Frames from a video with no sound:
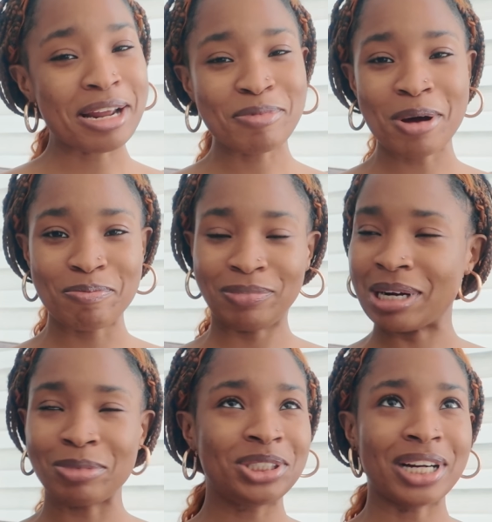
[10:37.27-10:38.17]
And I'm
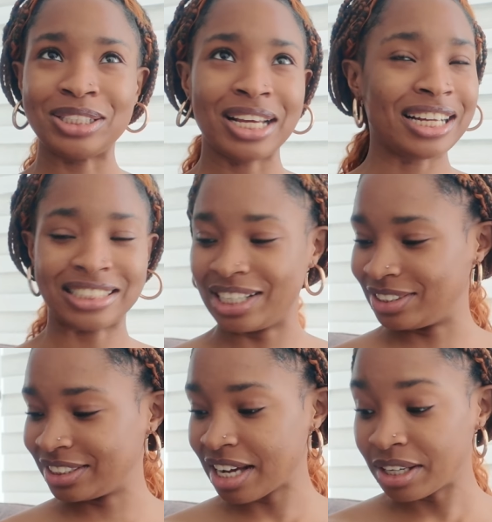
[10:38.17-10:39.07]
not trying to exaggerate.